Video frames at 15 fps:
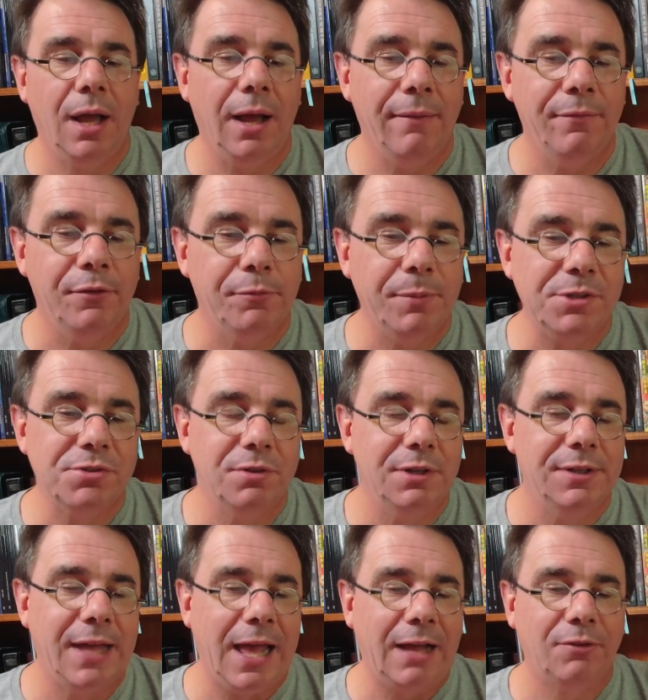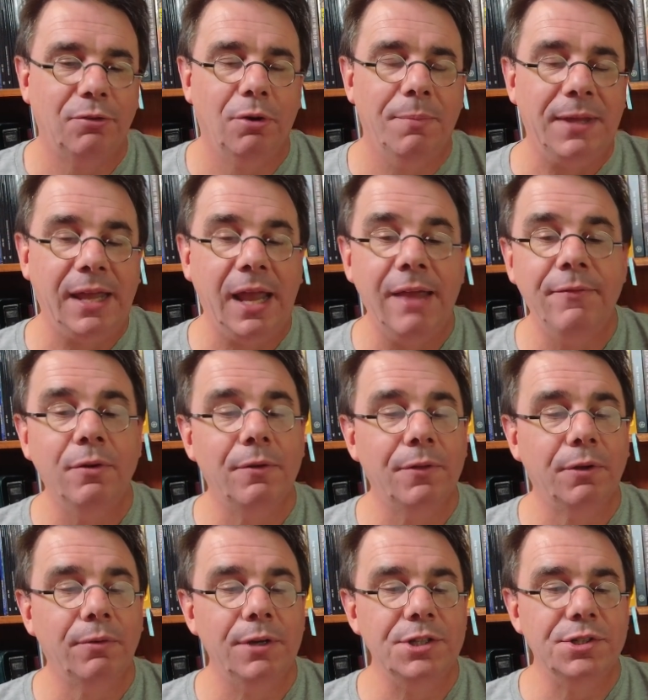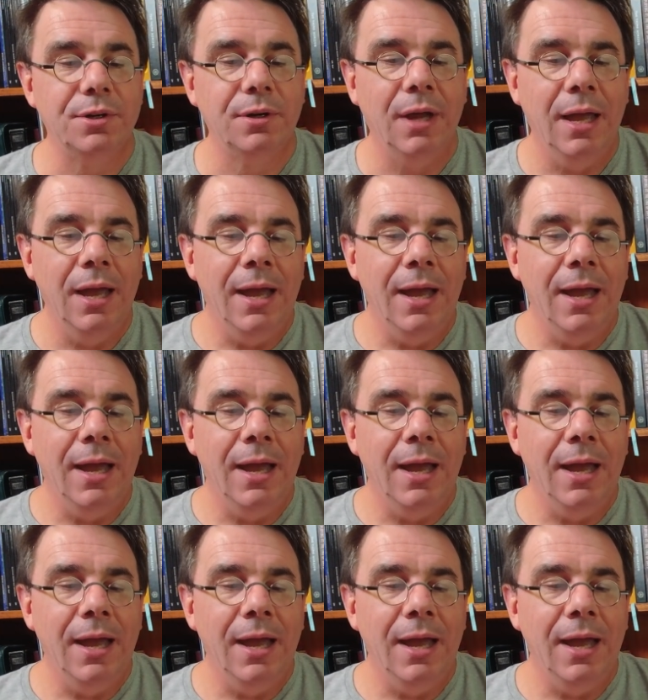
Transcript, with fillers: of the special attacks or behavior of the creature,